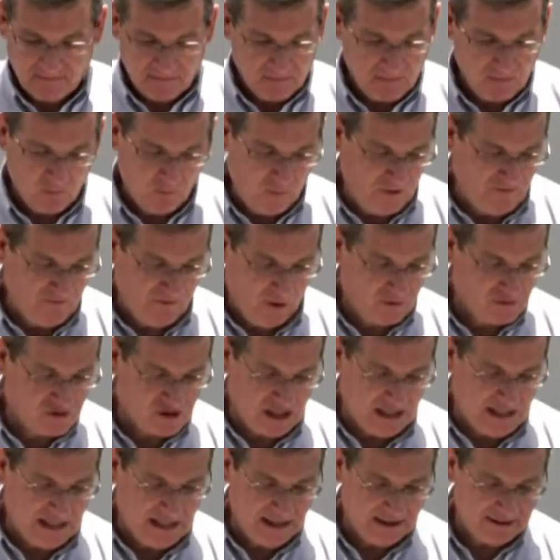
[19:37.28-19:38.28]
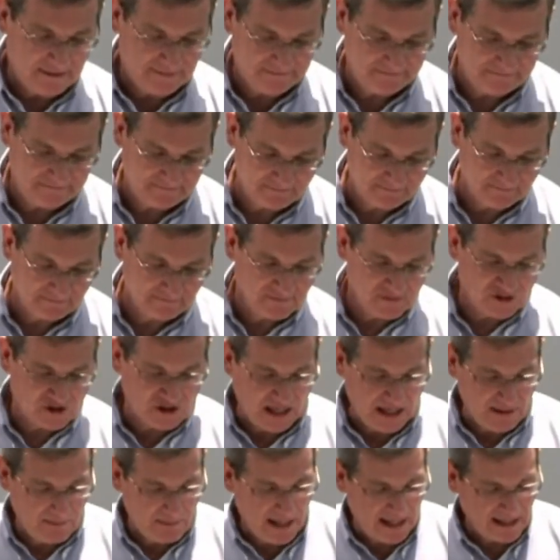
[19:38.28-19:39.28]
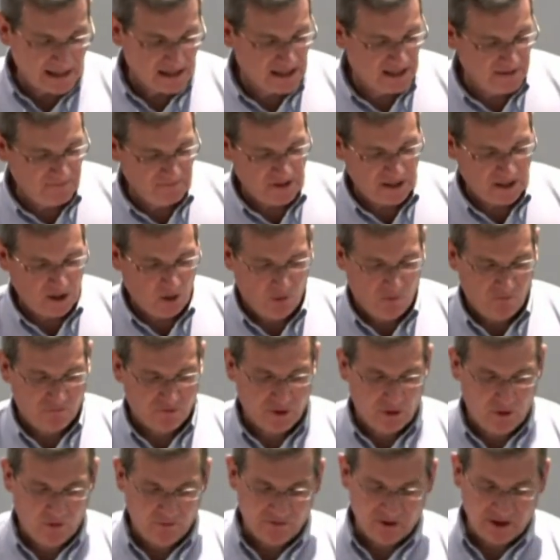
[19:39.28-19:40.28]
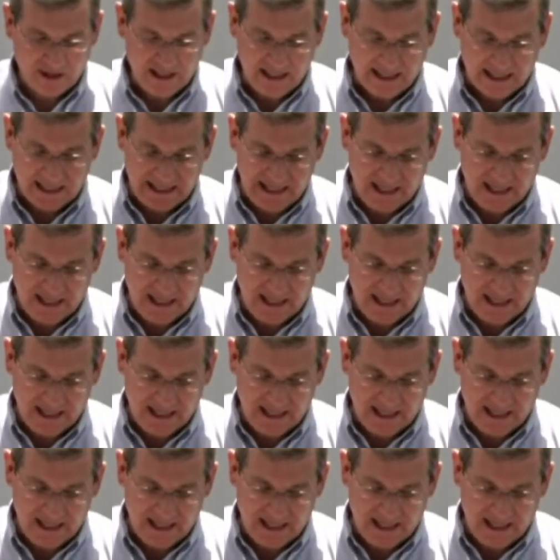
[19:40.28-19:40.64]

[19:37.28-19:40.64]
We've all seen it. Same activity over and over again.